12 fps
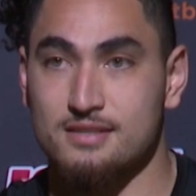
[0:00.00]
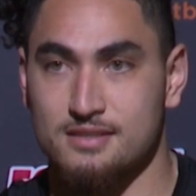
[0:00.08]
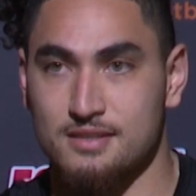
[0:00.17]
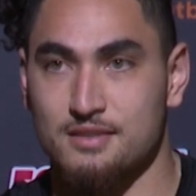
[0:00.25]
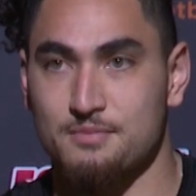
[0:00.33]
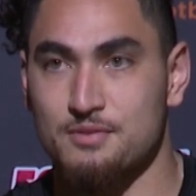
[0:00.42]
to
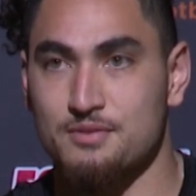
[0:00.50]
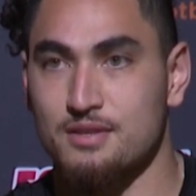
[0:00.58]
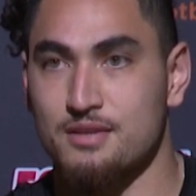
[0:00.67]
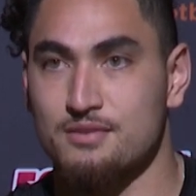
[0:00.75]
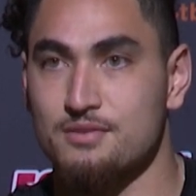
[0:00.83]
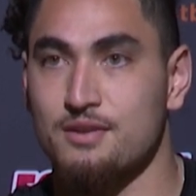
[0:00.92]
see them do what
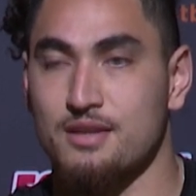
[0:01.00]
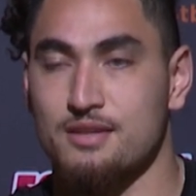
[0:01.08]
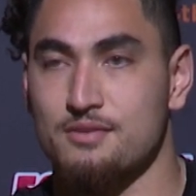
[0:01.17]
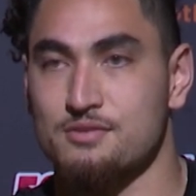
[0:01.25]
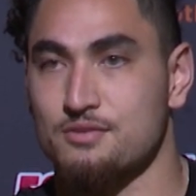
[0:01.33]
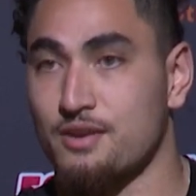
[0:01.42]
they do, I
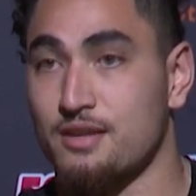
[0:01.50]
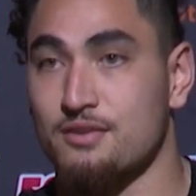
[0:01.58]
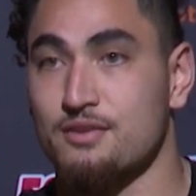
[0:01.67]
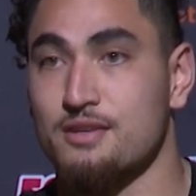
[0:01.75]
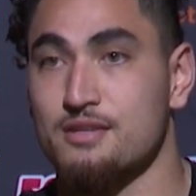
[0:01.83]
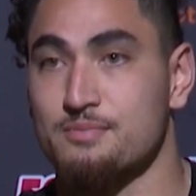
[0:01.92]
think it was a great
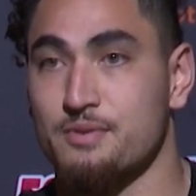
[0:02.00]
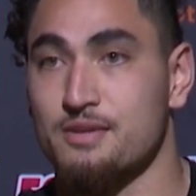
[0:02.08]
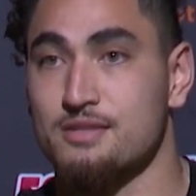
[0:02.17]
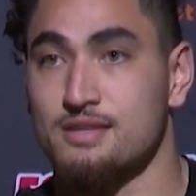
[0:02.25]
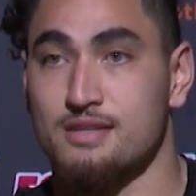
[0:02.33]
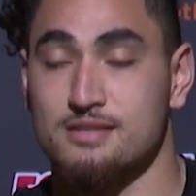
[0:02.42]
learning
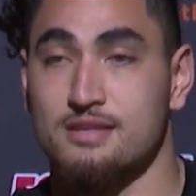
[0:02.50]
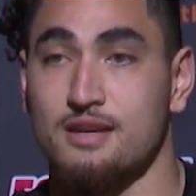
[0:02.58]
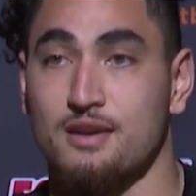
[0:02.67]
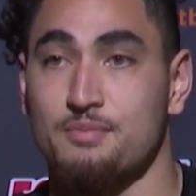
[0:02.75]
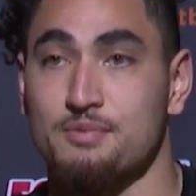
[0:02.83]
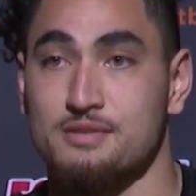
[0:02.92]
experience, and it's going to
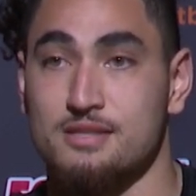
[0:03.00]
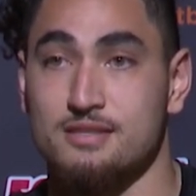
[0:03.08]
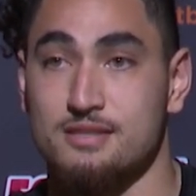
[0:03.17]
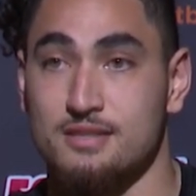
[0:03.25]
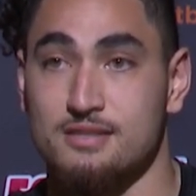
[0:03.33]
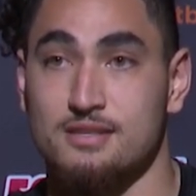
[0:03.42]
help us
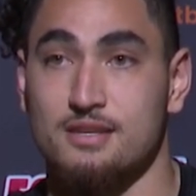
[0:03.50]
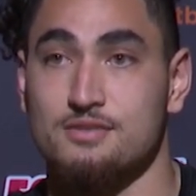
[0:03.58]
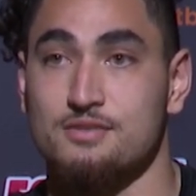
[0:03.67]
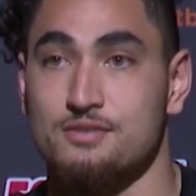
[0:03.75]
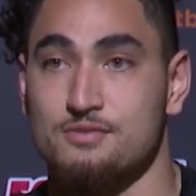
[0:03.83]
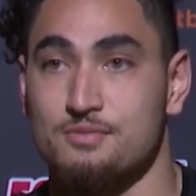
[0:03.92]
into this next
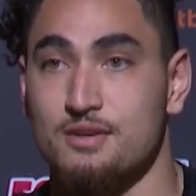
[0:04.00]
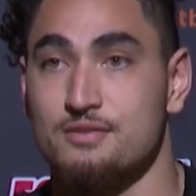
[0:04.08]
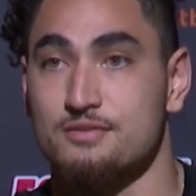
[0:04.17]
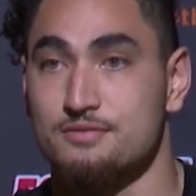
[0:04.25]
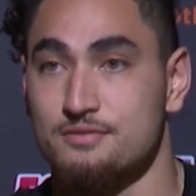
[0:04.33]
year as well.